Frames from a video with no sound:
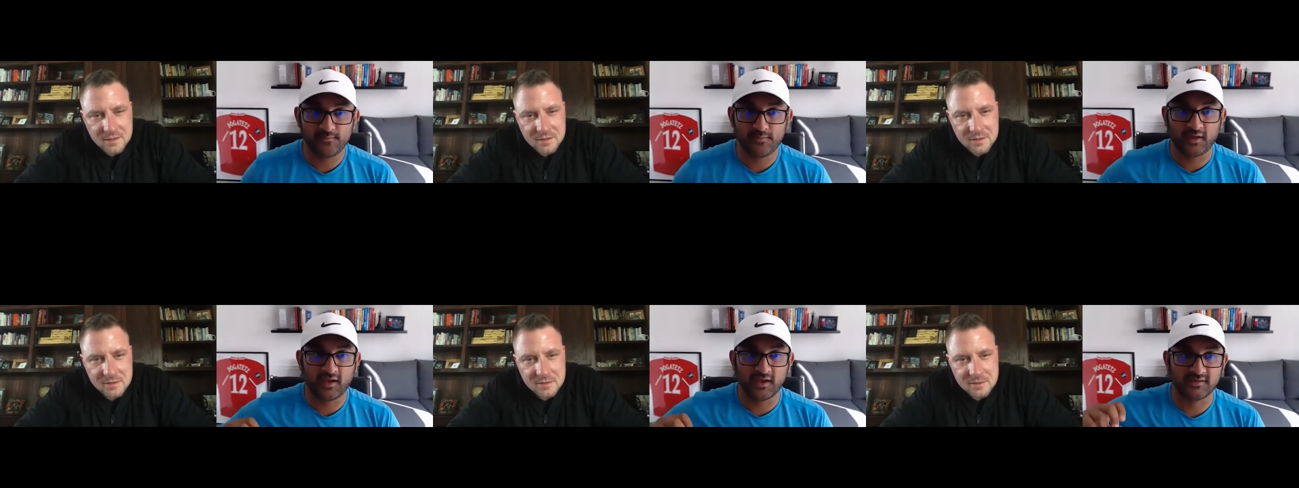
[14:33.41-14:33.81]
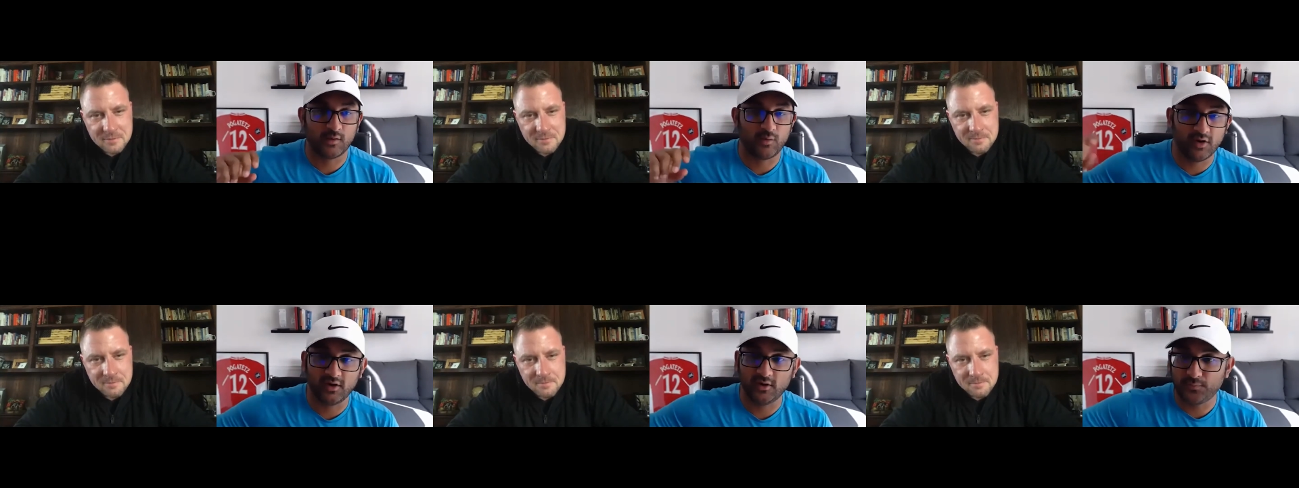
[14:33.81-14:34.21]
Speaker 1: because I
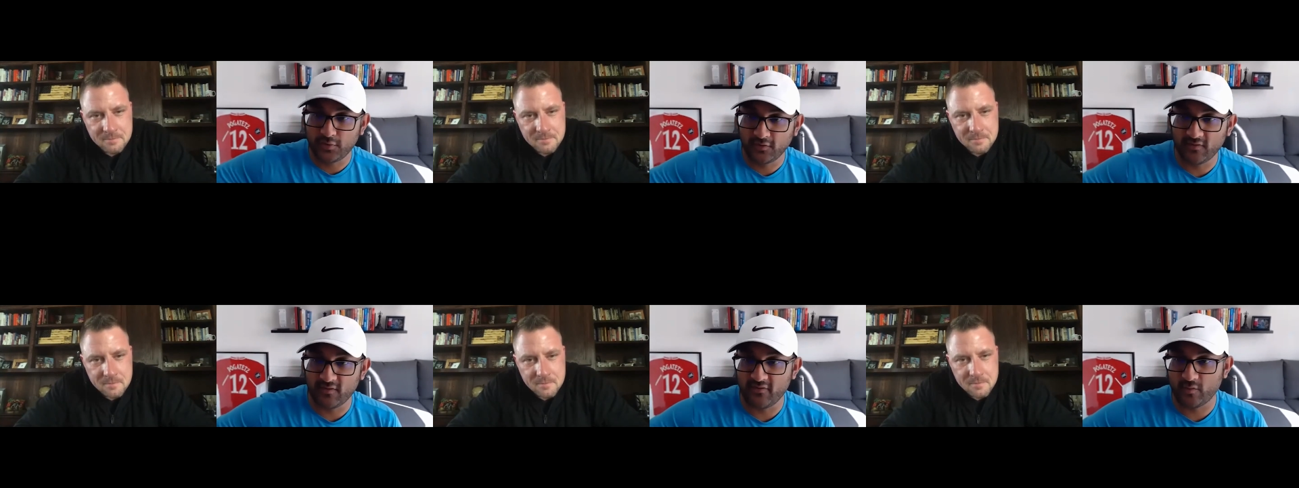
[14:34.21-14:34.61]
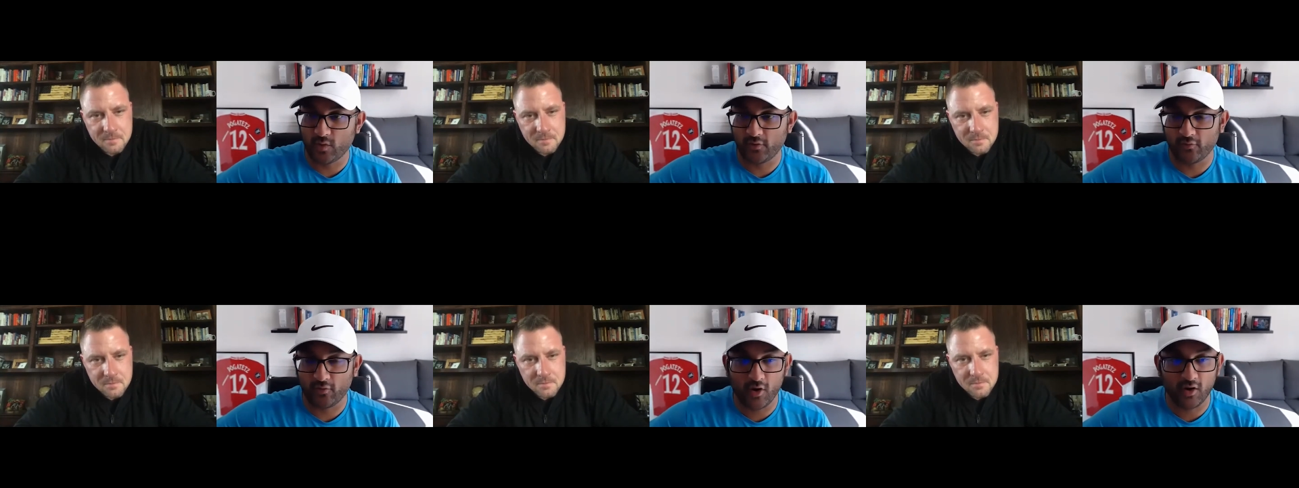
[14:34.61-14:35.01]
wanted to prove everyone
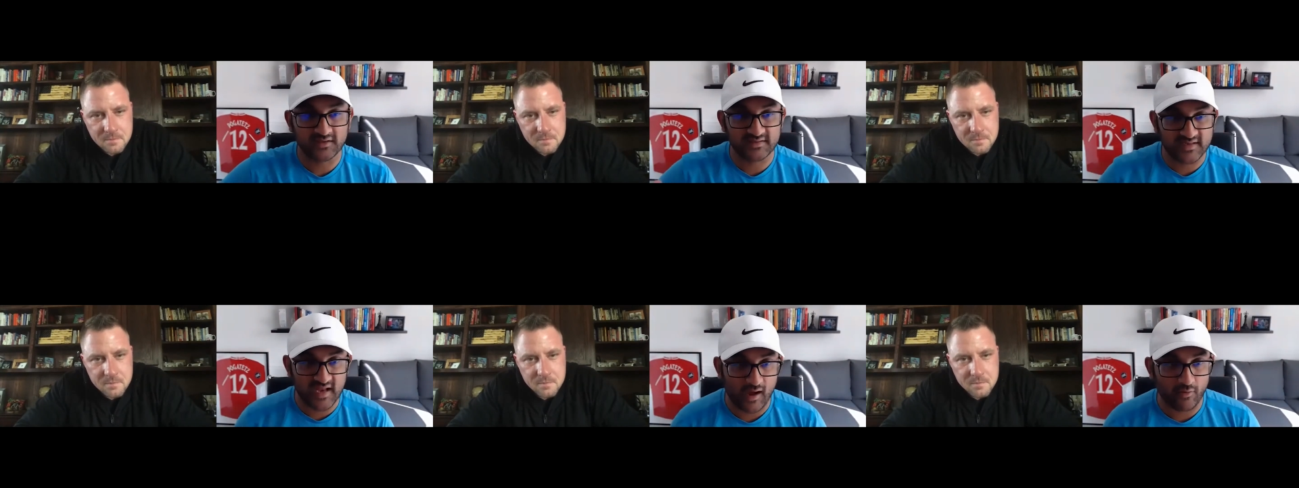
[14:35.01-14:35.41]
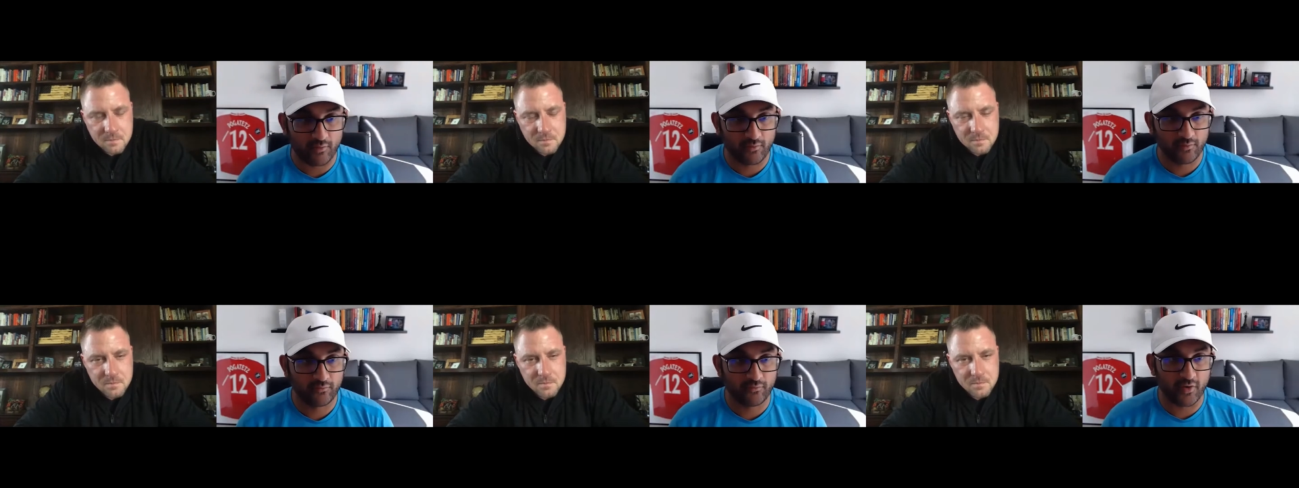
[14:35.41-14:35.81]
wrong is now
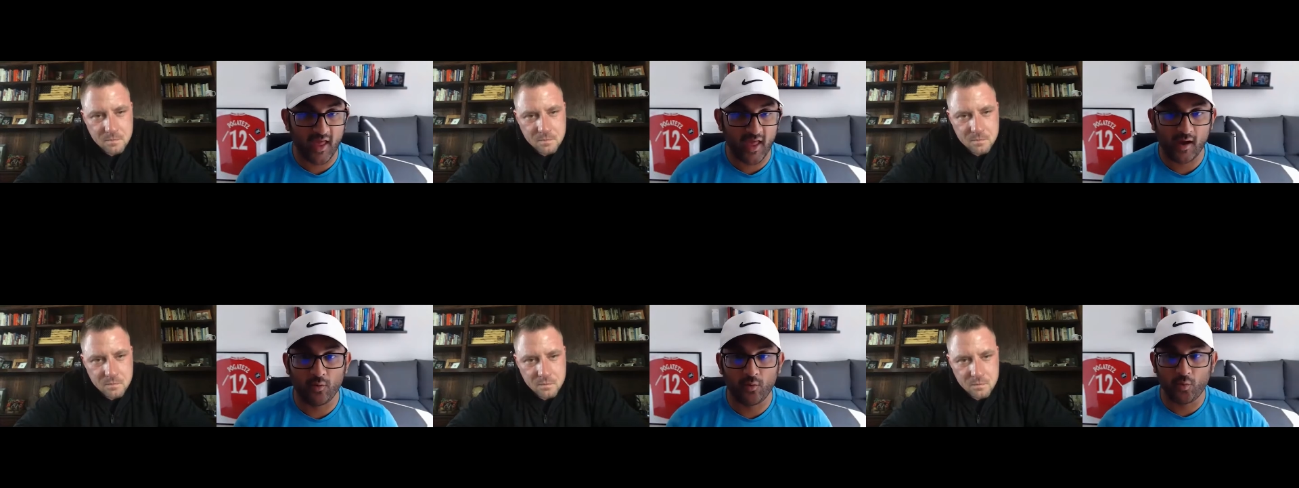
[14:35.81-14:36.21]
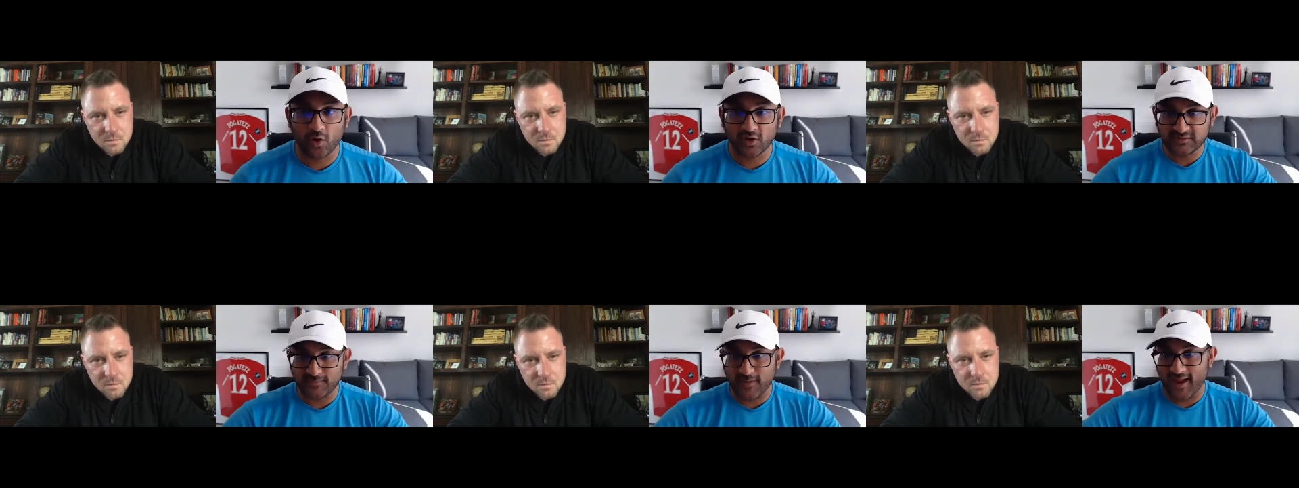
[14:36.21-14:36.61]
run out.
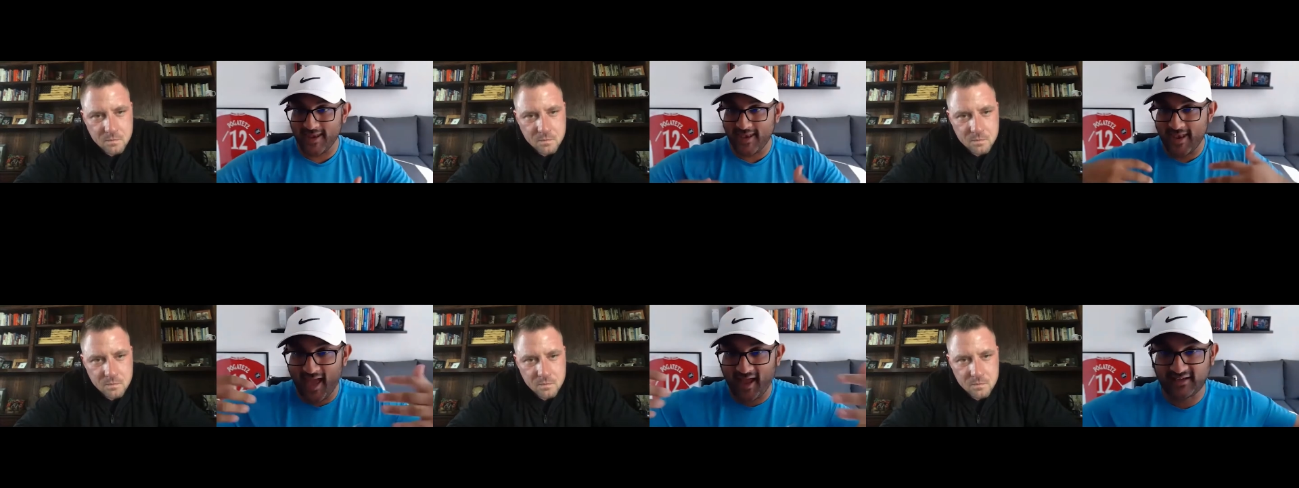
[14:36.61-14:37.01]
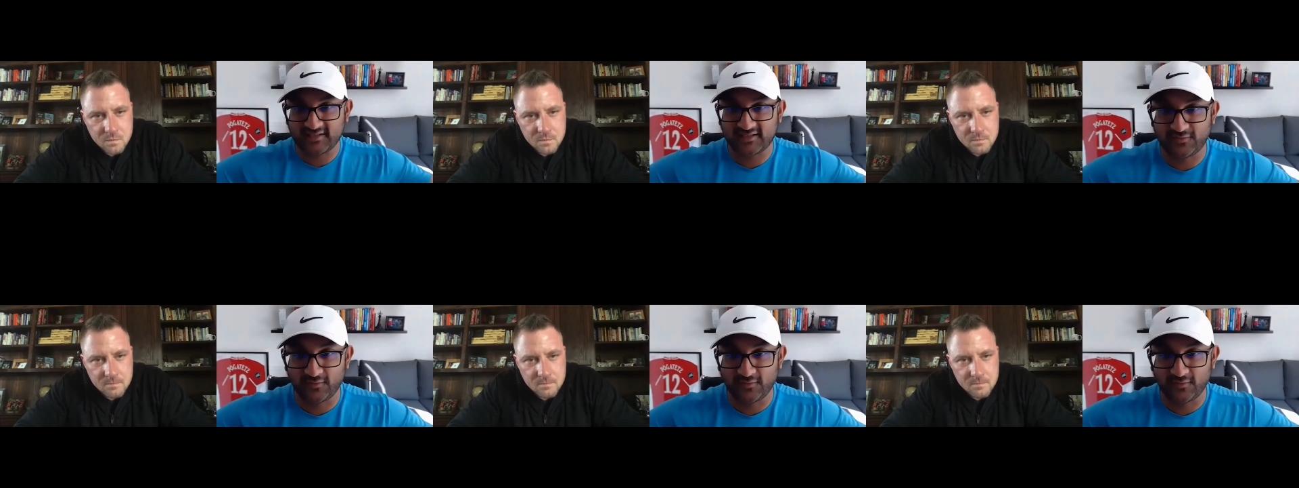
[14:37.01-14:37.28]
What's my next?